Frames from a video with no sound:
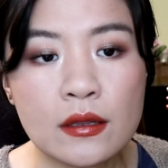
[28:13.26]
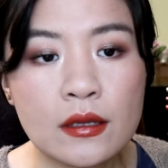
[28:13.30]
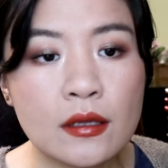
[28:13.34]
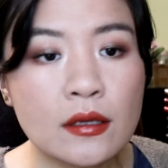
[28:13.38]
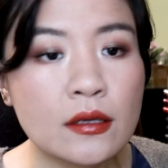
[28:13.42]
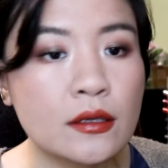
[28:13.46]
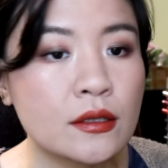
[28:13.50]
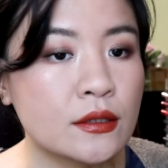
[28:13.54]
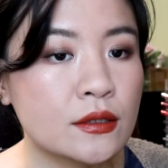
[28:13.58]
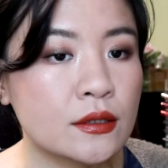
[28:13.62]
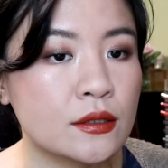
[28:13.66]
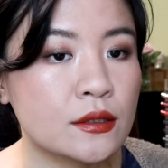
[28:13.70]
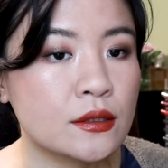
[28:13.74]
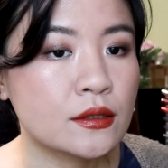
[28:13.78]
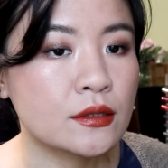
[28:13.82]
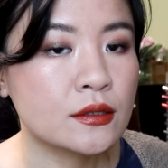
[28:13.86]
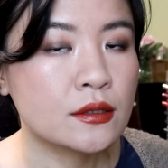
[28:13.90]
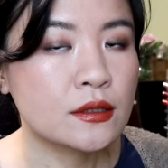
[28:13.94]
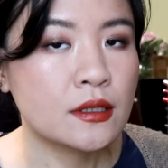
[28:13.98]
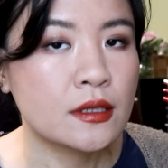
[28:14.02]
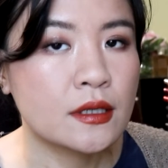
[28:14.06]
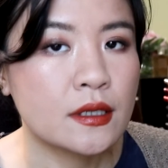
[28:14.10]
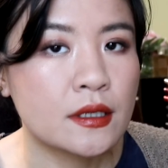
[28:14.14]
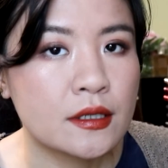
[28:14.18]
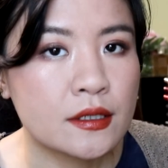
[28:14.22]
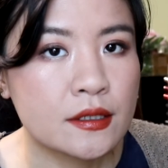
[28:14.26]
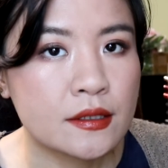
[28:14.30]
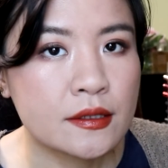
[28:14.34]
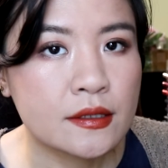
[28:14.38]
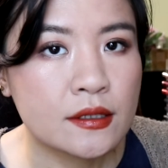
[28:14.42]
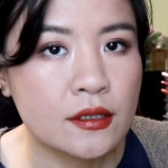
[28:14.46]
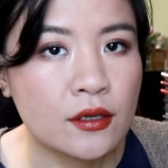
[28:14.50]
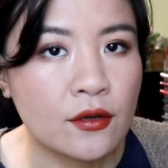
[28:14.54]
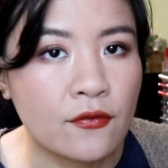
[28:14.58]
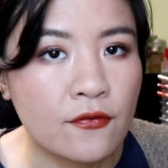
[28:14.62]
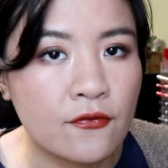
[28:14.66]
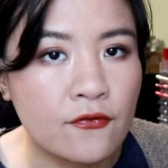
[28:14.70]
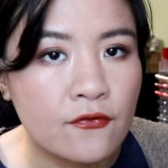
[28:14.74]
this is
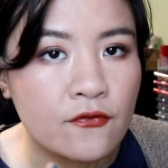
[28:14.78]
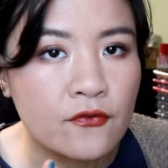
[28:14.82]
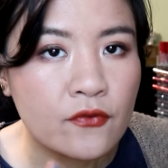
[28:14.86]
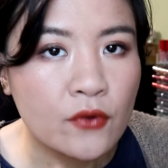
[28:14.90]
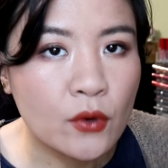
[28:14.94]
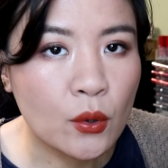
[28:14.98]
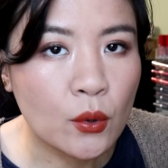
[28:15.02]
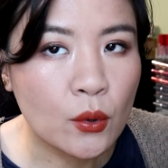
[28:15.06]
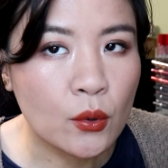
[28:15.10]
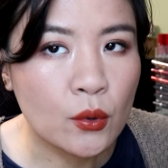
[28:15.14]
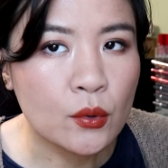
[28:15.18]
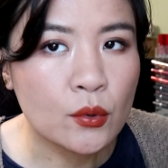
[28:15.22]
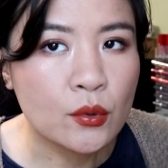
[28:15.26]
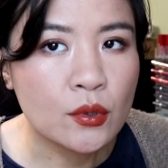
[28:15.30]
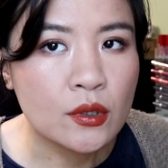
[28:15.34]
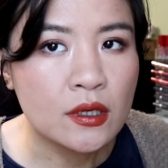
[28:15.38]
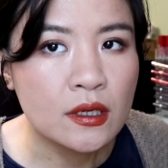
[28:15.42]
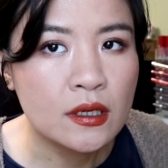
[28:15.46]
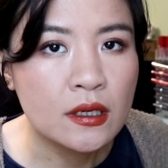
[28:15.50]
a full